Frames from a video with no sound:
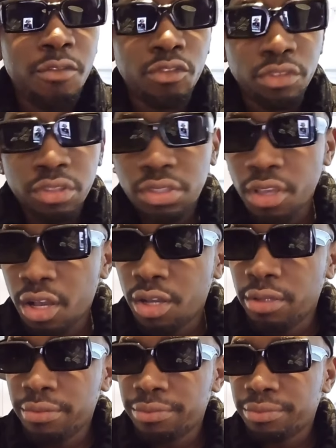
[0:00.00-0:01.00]

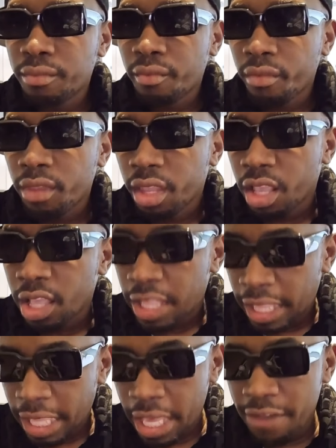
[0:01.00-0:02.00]
So,
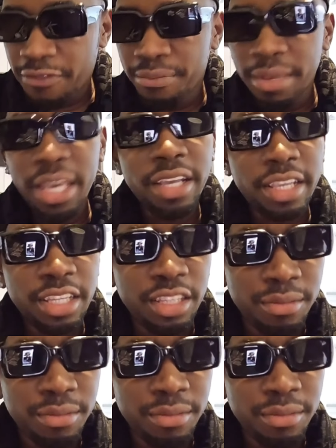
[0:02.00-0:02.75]
if making